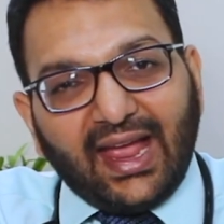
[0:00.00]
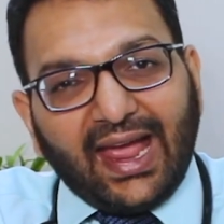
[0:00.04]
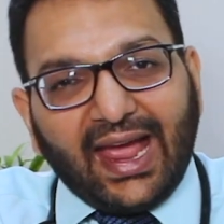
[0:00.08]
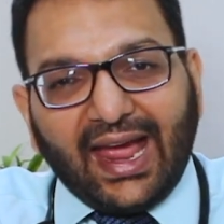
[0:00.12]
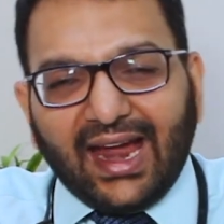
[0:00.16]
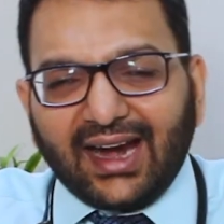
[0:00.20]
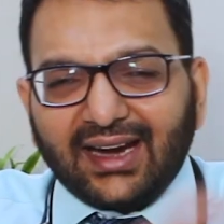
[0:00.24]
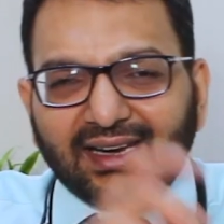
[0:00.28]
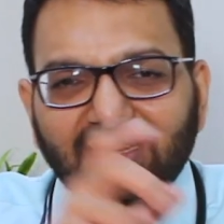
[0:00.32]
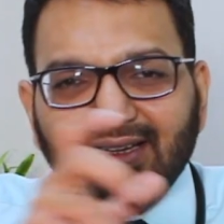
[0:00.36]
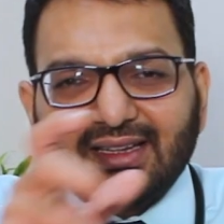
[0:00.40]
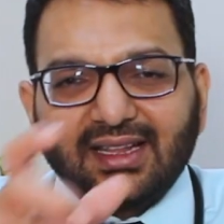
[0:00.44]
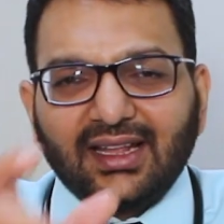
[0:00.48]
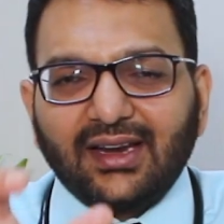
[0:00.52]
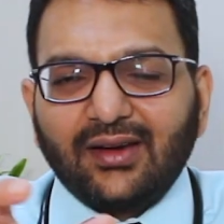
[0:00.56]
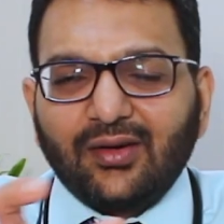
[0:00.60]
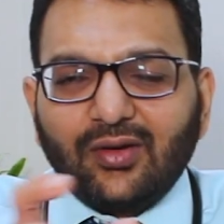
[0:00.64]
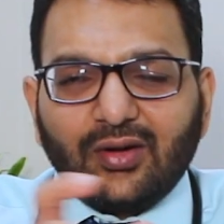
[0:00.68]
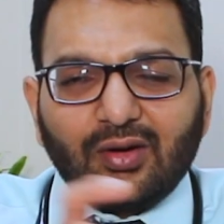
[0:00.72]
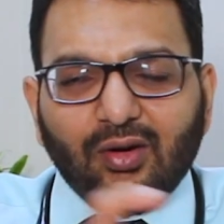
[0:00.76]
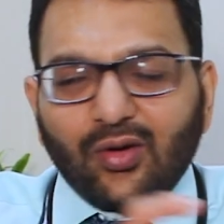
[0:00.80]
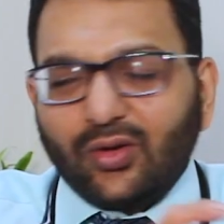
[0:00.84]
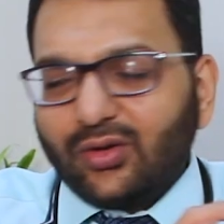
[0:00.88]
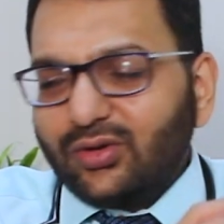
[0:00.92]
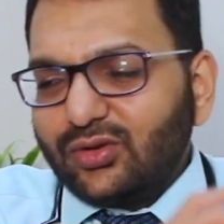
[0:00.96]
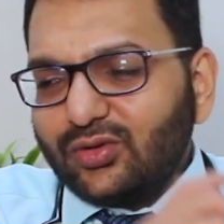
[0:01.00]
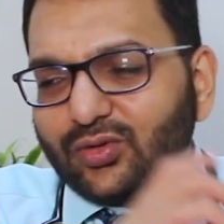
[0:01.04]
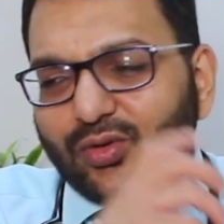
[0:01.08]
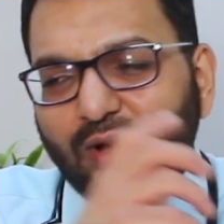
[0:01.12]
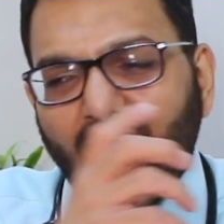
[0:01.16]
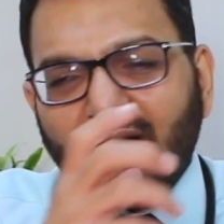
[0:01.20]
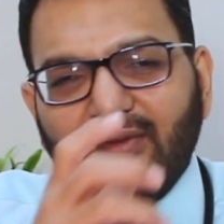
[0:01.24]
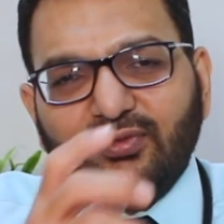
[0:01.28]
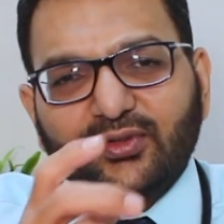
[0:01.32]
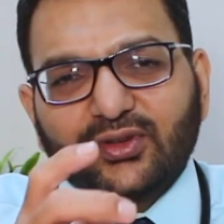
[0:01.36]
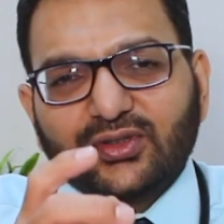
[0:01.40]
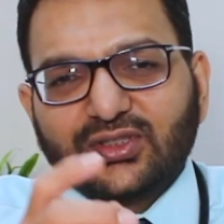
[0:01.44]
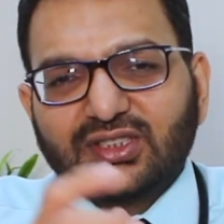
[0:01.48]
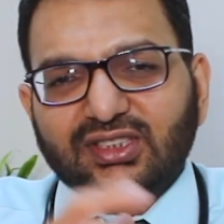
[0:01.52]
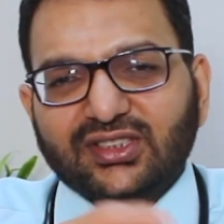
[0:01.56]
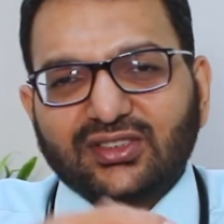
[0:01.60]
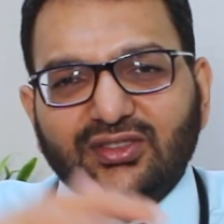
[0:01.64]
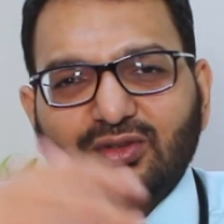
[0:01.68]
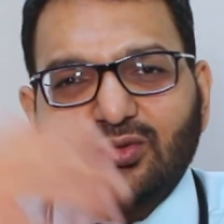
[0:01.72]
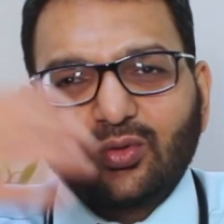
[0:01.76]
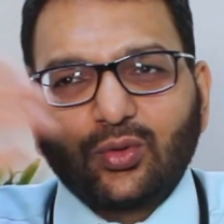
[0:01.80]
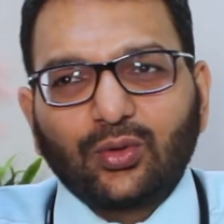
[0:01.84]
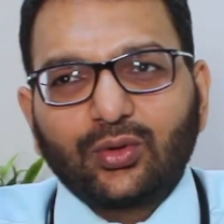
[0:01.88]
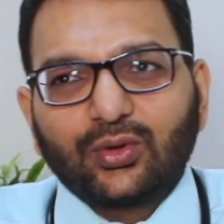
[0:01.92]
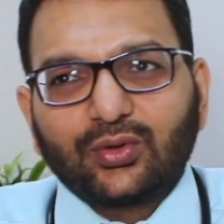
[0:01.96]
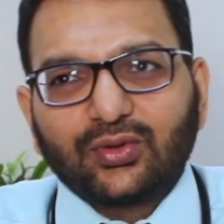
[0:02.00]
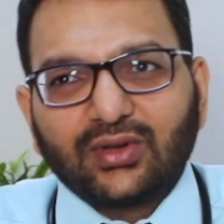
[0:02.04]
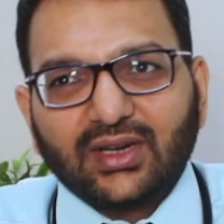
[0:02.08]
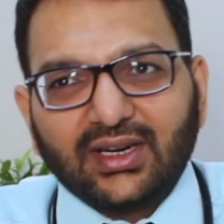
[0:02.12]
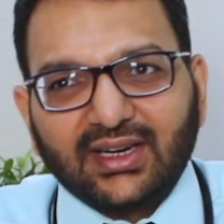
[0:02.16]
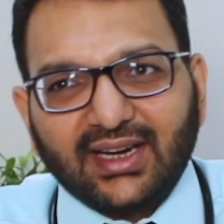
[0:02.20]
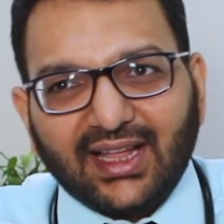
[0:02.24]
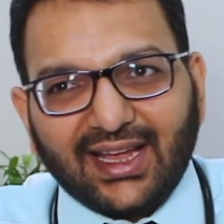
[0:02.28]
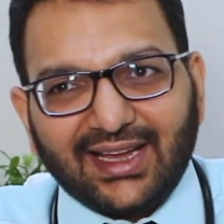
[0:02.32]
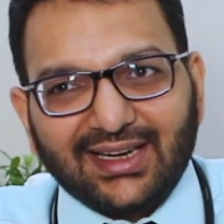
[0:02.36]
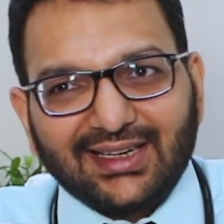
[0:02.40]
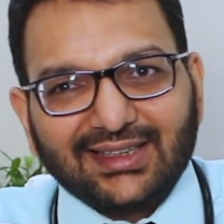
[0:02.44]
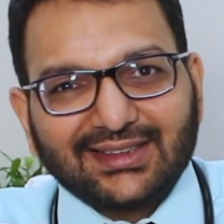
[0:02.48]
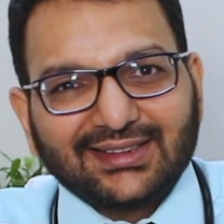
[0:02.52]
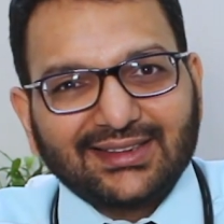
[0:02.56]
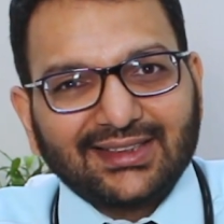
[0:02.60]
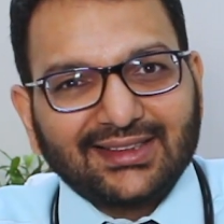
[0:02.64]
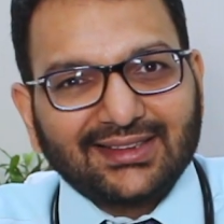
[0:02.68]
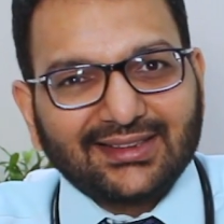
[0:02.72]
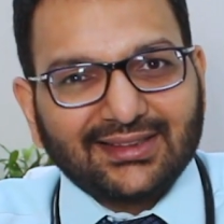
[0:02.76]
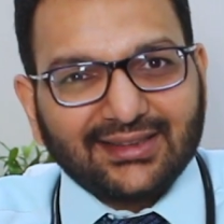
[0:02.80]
and then you have to just go to the dialysis